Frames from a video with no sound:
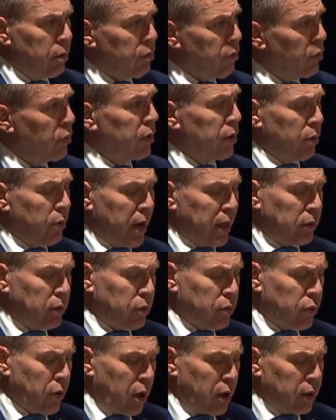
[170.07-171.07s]
through the Red
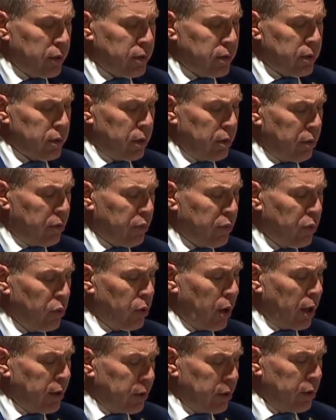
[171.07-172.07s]
Cross and
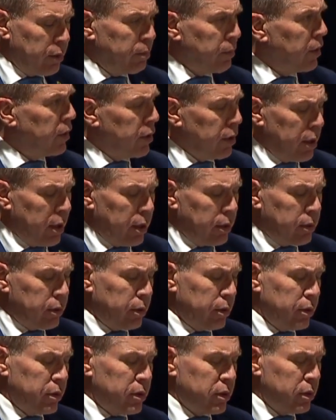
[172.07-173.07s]
through other
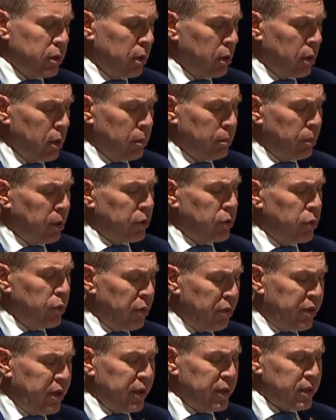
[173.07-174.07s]
mediators, but to
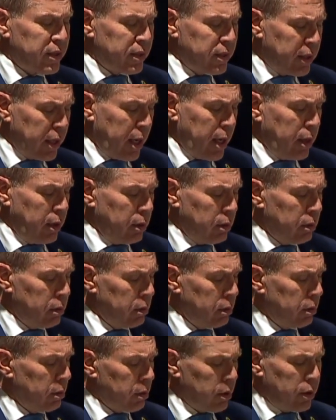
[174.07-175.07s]
this day,
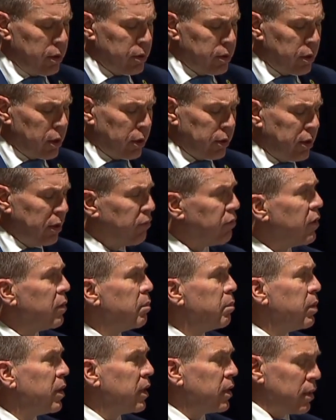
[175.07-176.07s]
there has not
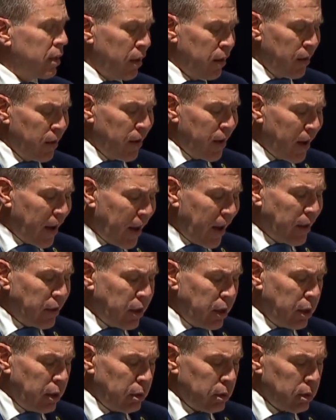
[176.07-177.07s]
even been
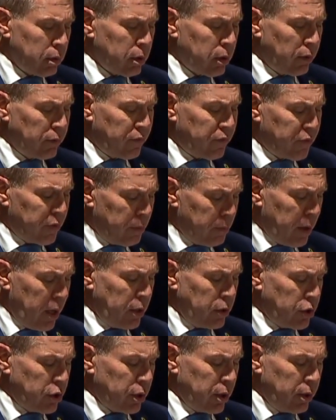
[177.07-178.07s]
any
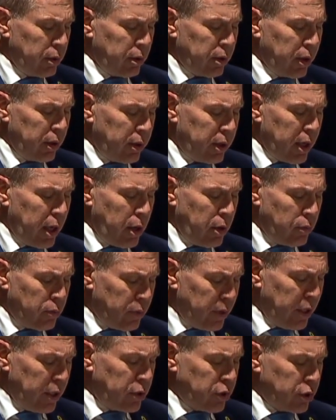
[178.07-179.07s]
confirmation that they
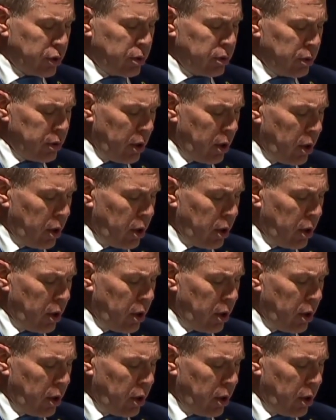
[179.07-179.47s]
reached the